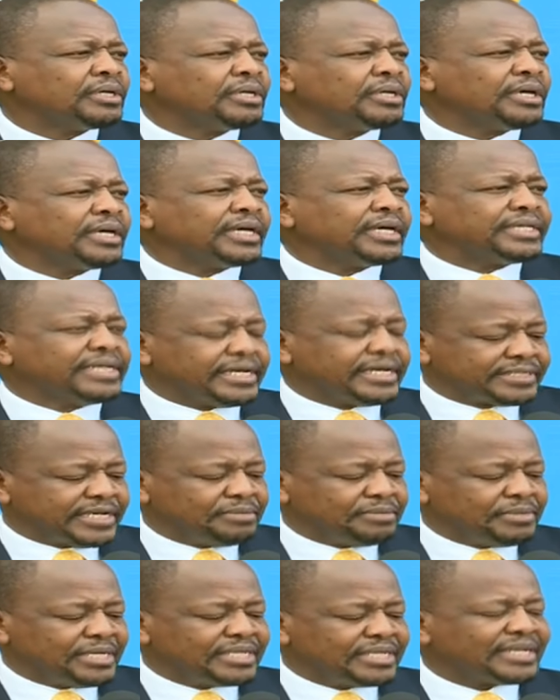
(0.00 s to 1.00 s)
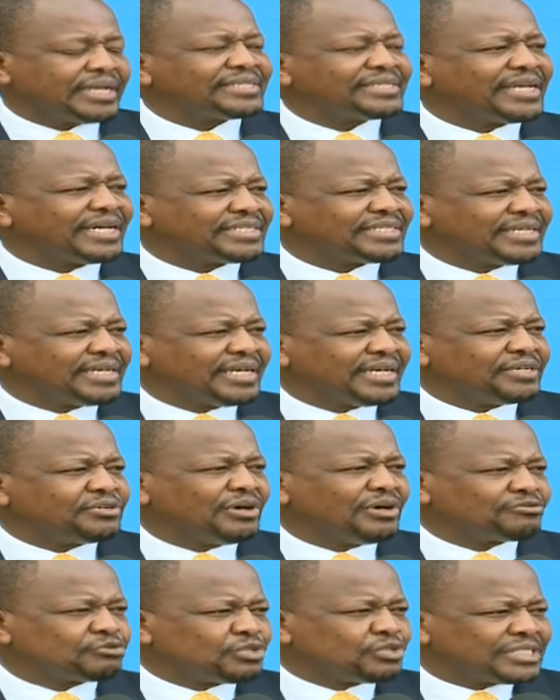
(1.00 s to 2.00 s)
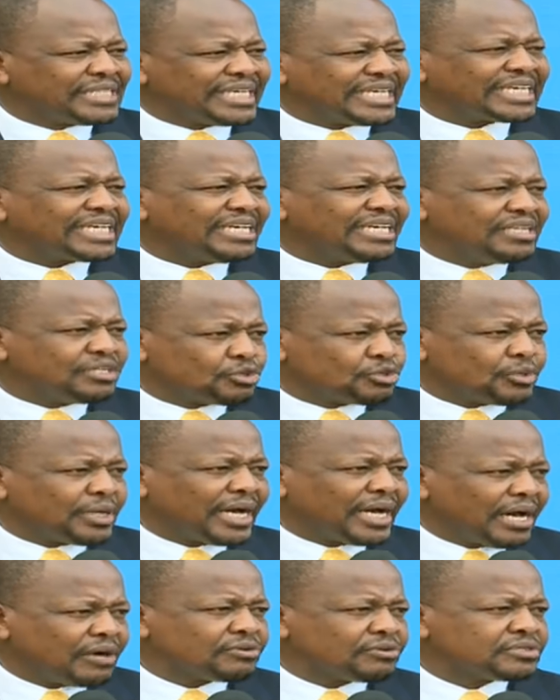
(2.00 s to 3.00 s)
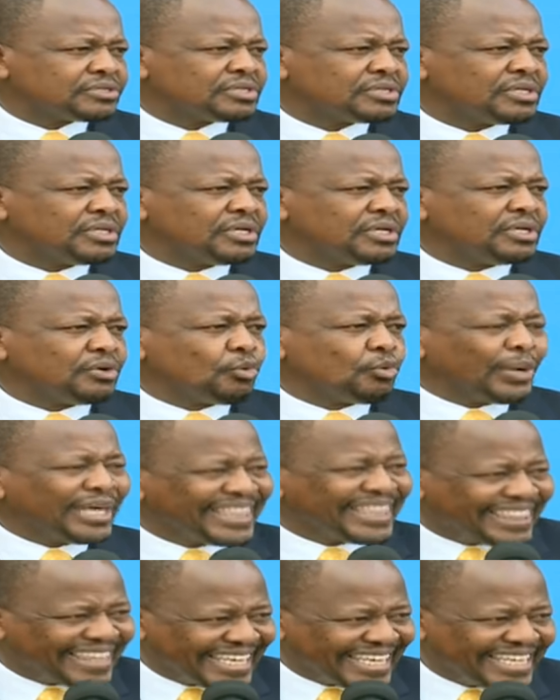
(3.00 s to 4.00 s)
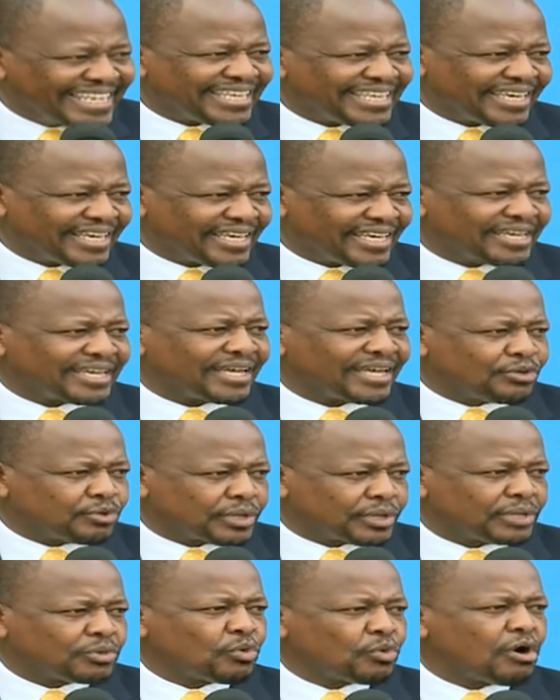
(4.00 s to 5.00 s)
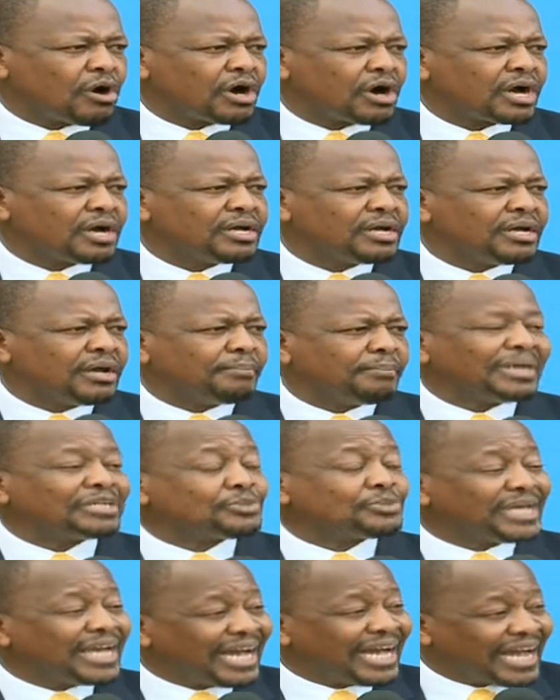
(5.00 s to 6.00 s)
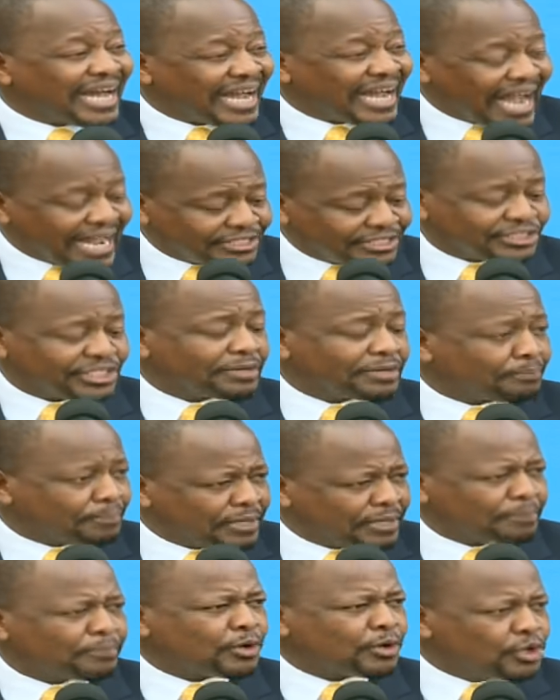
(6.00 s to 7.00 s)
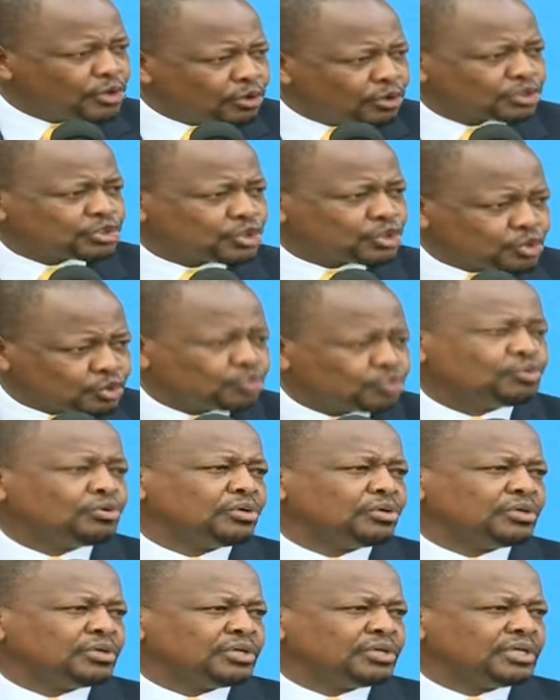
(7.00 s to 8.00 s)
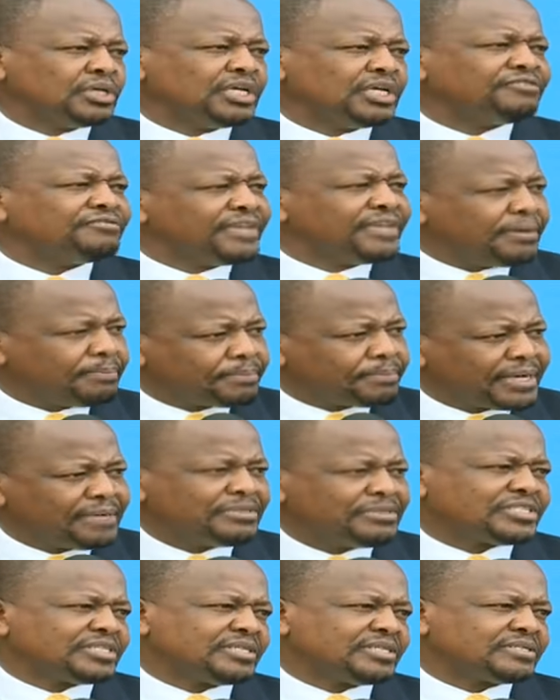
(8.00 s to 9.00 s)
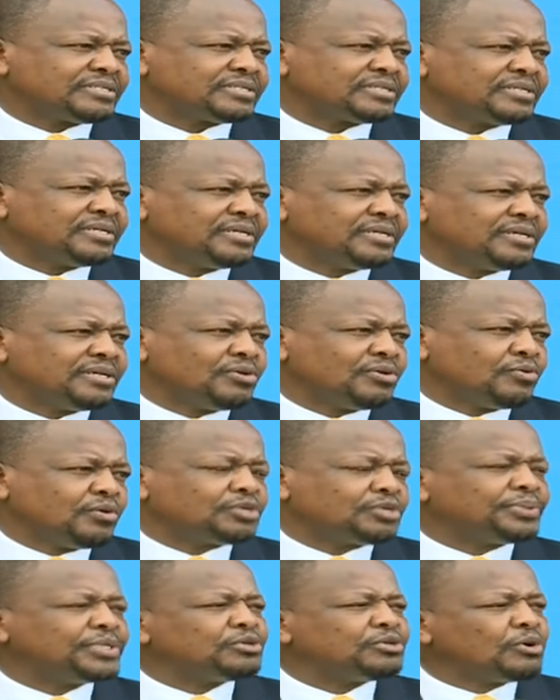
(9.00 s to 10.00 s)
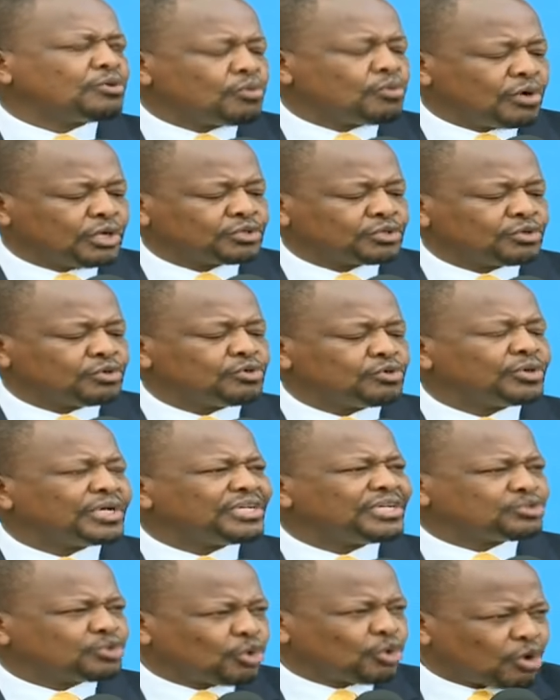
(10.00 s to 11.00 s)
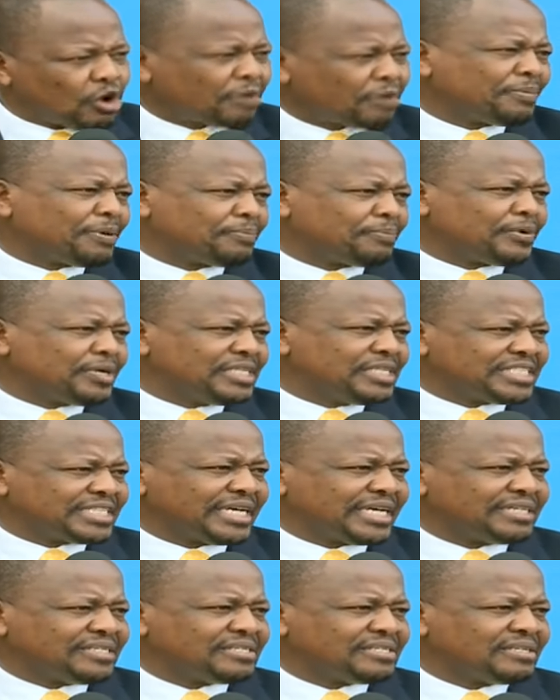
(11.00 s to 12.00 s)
It doesn't mean that you have to stick into your house. Within the area you can walk. But we are urging people not to leave their premises. What we don't want to do is to lock people inside